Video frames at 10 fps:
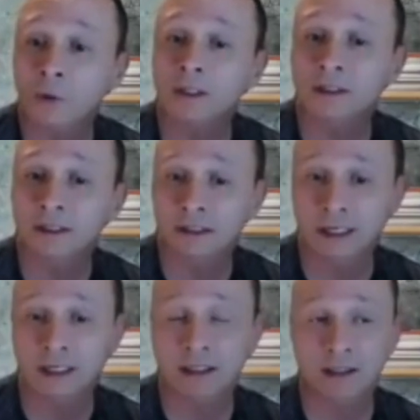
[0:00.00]

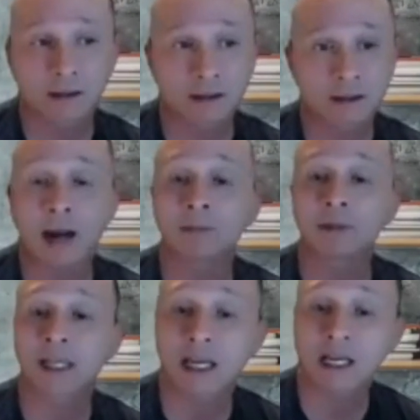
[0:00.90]
one-click
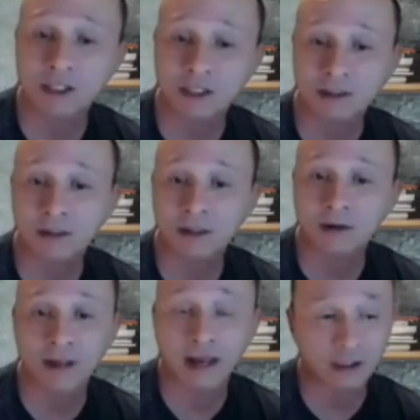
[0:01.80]
application
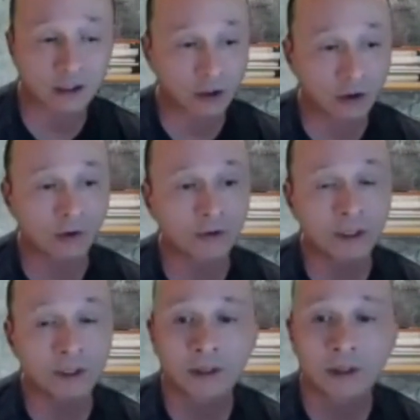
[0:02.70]
of that
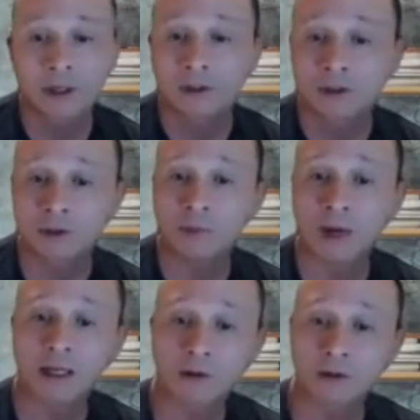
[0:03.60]
code to
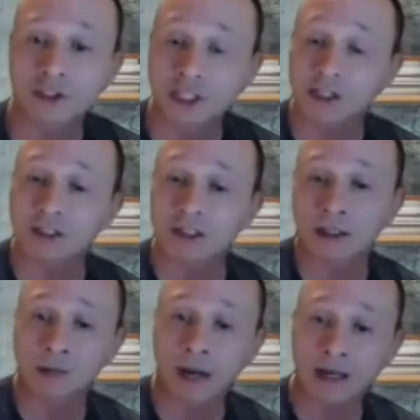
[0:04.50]
make those changes
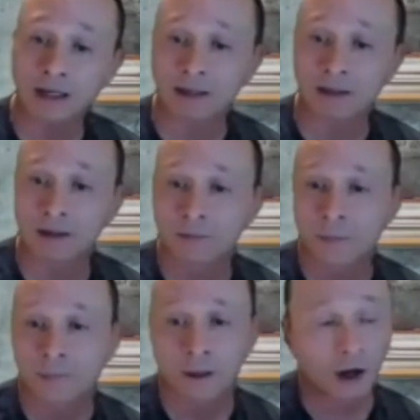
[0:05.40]
on the back end,
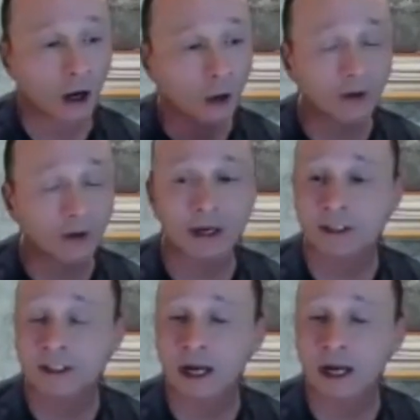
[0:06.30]
all without